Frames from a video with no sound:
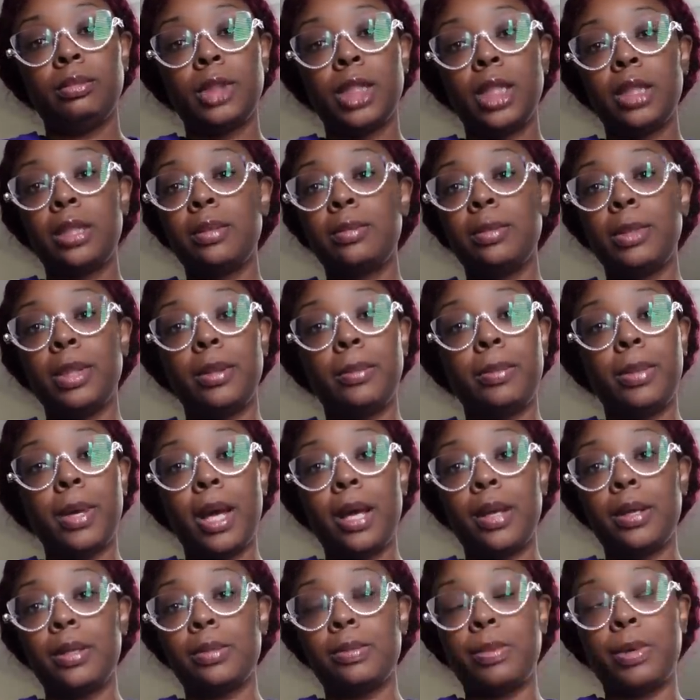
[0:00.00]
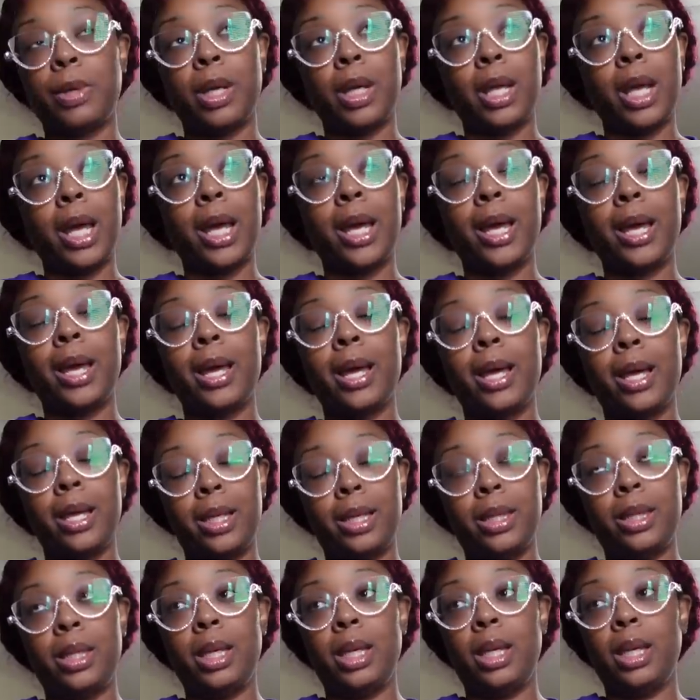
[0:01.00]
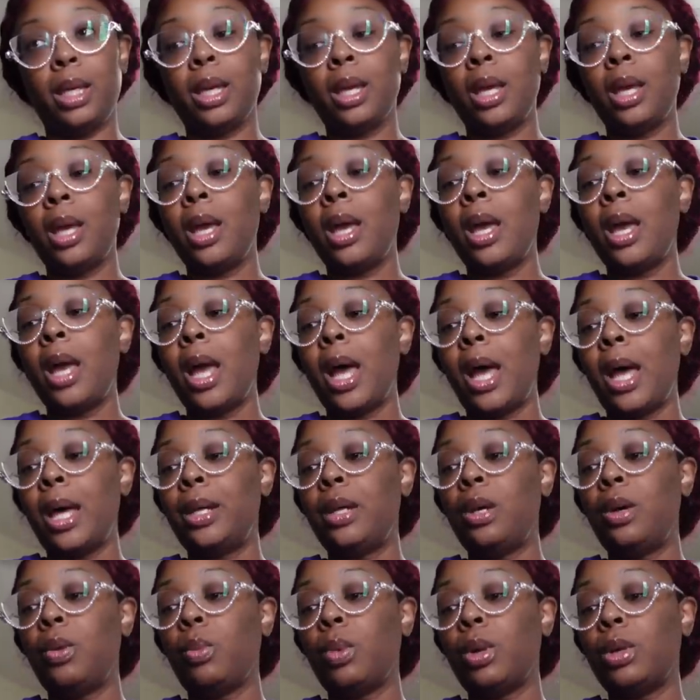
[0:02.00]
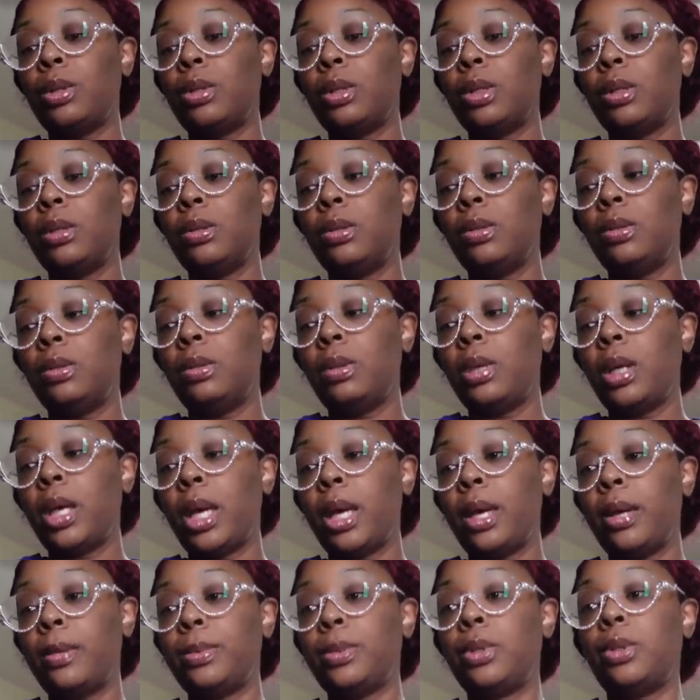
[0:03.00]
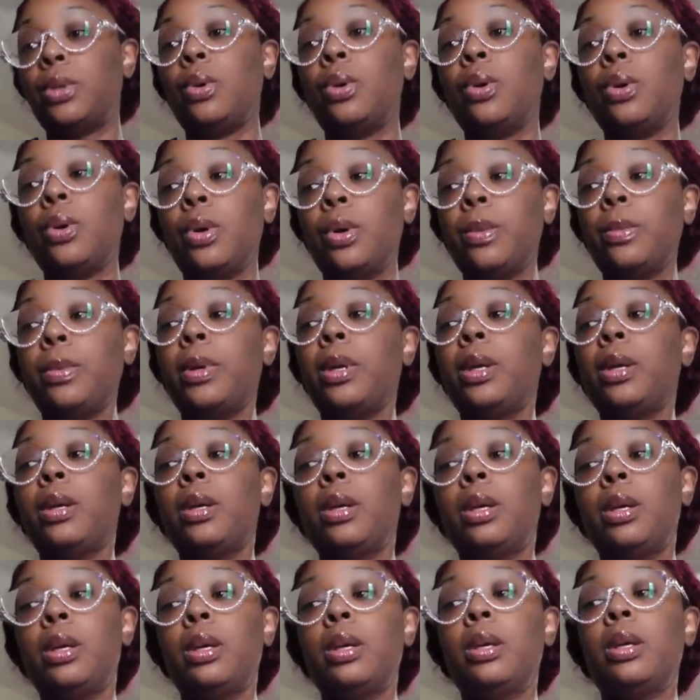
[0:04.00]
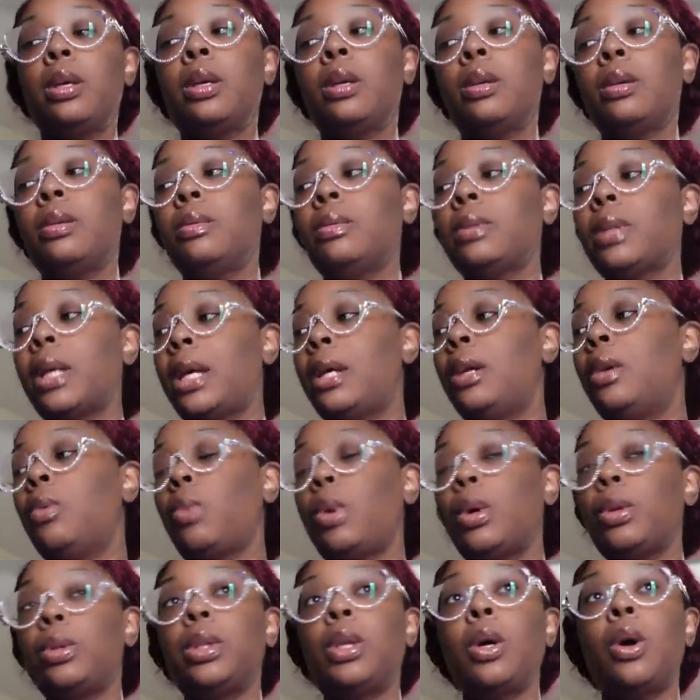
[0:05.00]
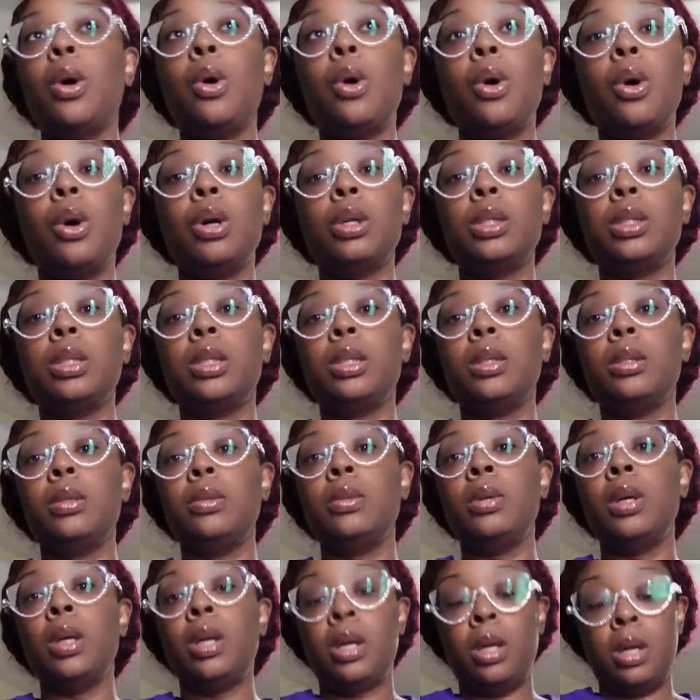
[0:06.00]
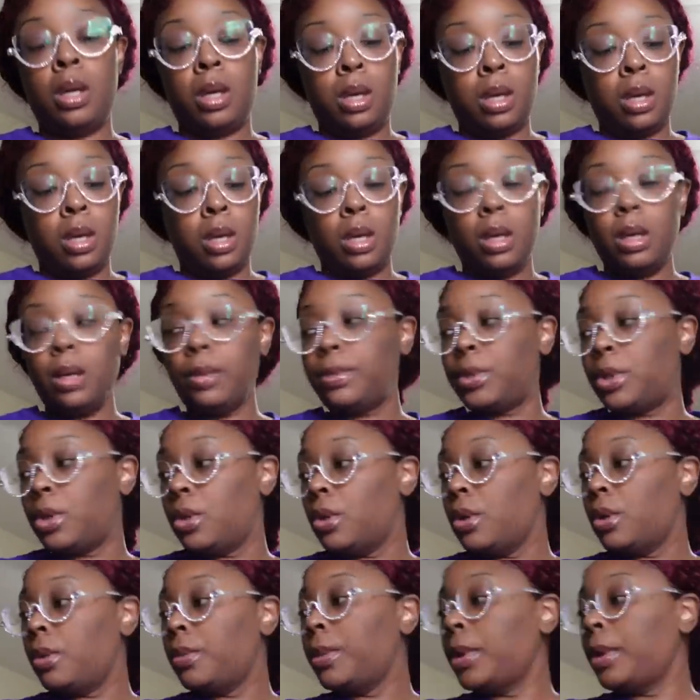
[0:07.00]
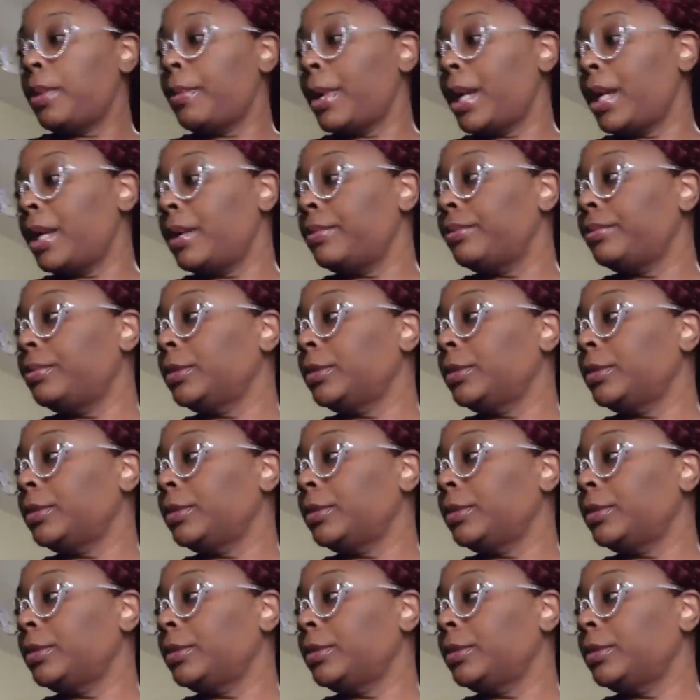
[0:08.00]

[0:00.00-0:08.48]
It's menopause brain. I hate that. I don't want to absorb. I don't want the oils to absorb in my.